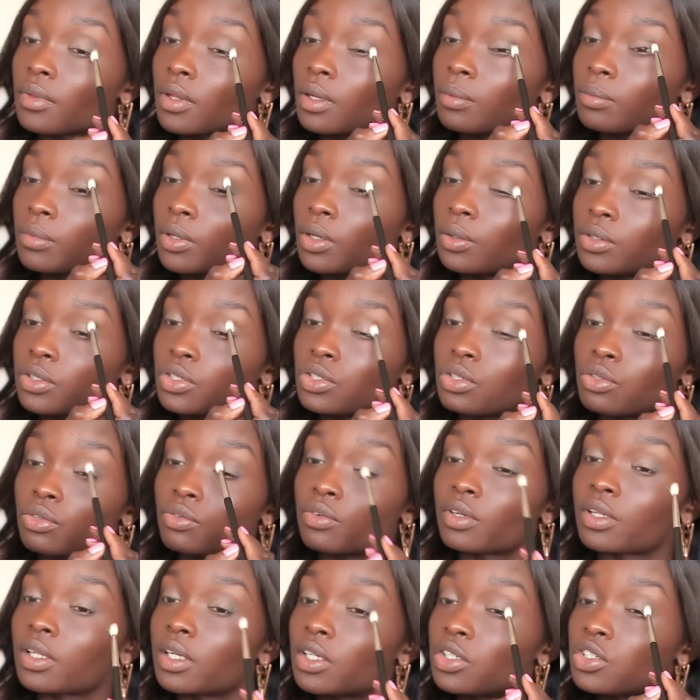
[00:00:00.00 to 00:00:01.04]
I'm going to
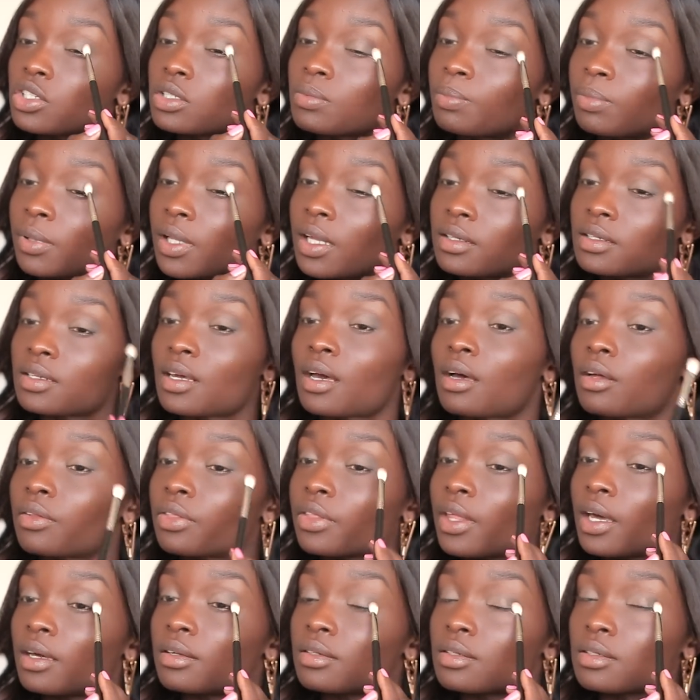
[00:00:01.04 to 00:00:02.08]
really just blend
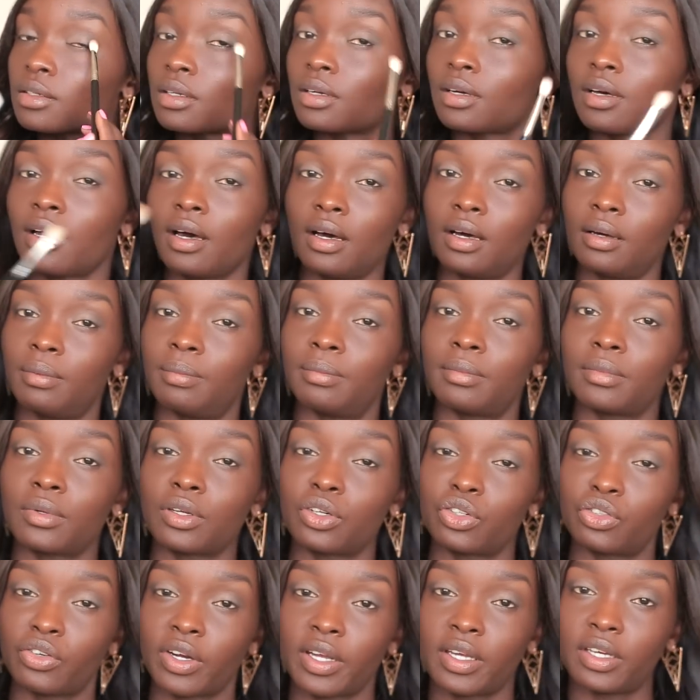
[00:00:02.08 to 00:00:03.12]
out that
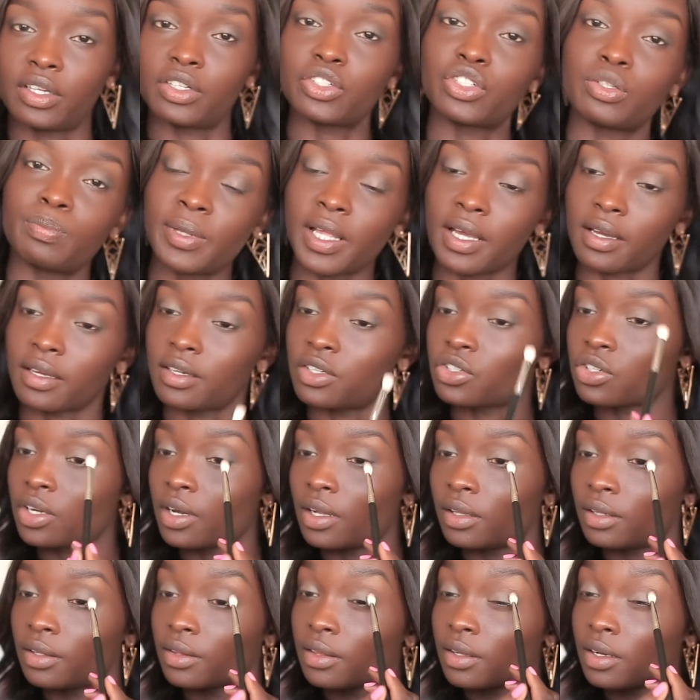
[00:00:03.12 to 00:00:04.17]
greyish blackish
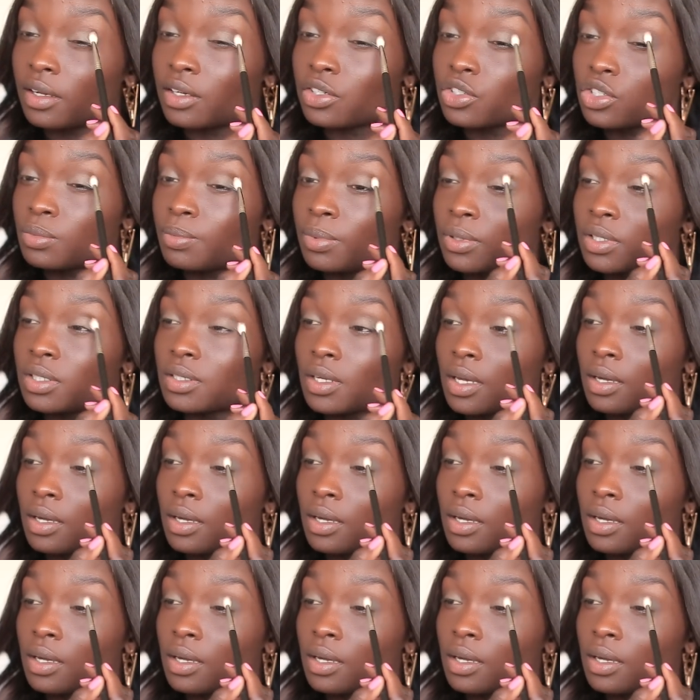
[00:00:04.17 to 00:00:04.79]
colour that I just put